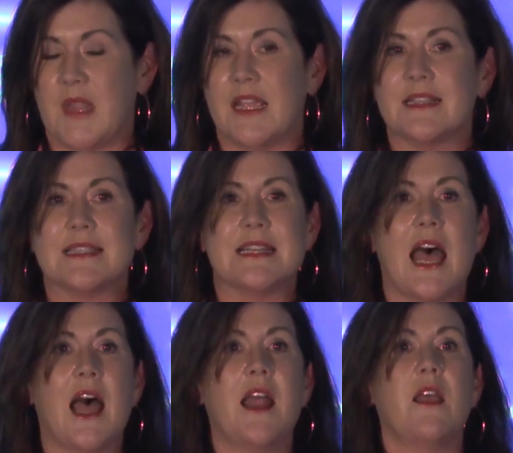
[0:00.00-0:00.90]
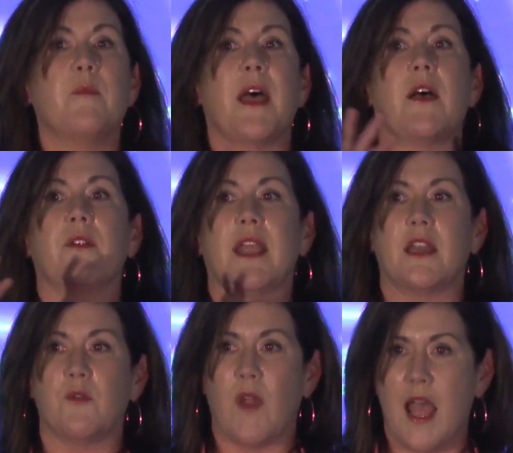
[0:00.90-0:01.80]
It's not about
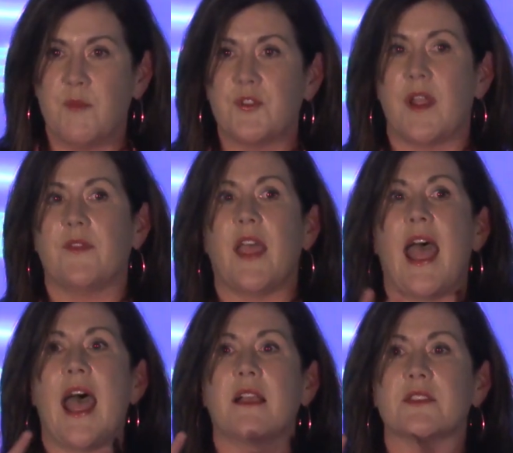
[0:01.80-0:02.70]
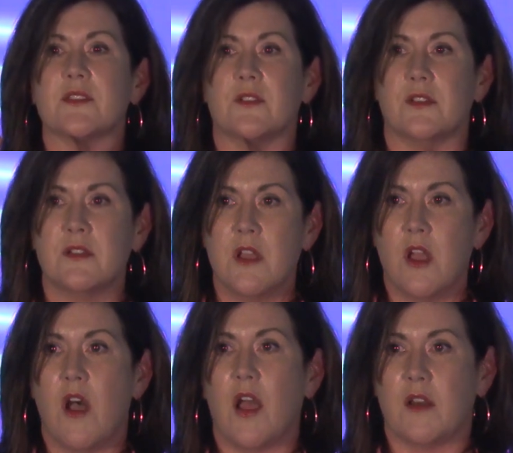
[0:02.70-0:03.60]
getting wrapped around the axle
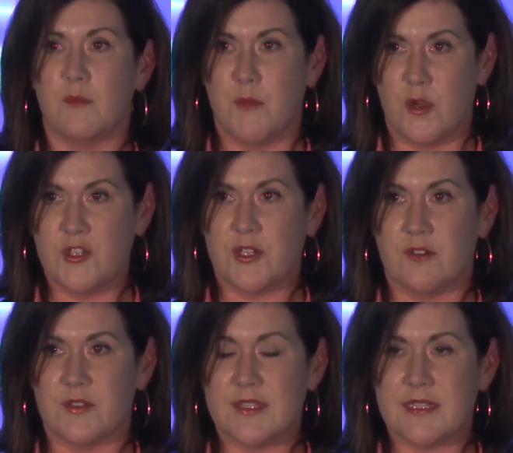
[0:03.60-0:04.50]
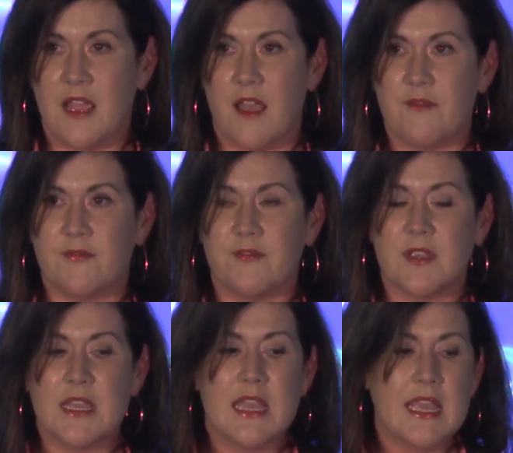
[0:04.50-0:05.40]
on emotional stuff.
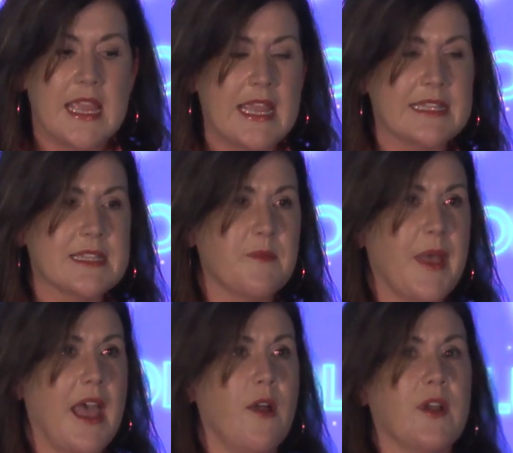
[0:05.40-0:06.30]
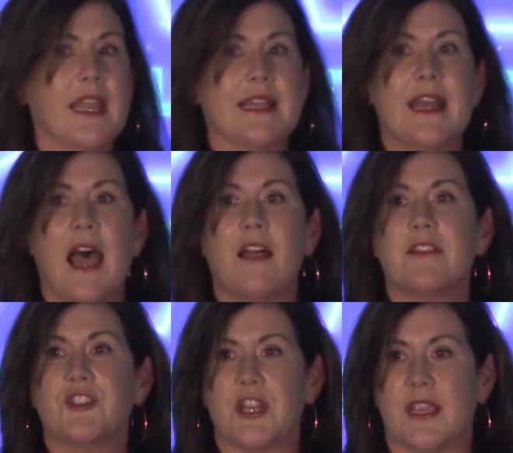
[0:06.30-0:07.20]
It's about
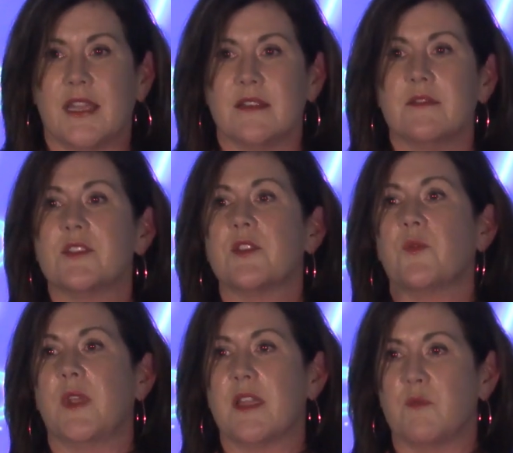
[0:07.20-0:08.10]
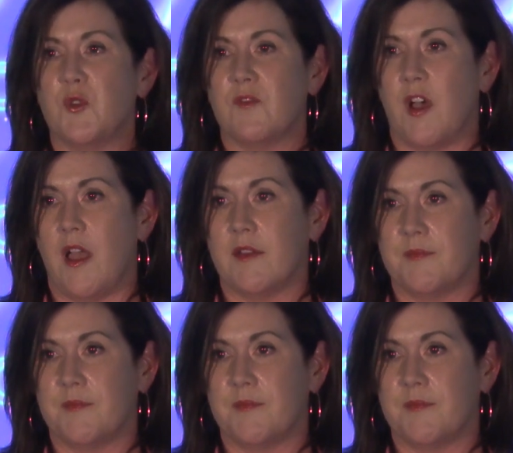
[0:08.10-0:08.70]
acknowledging it so we can move on.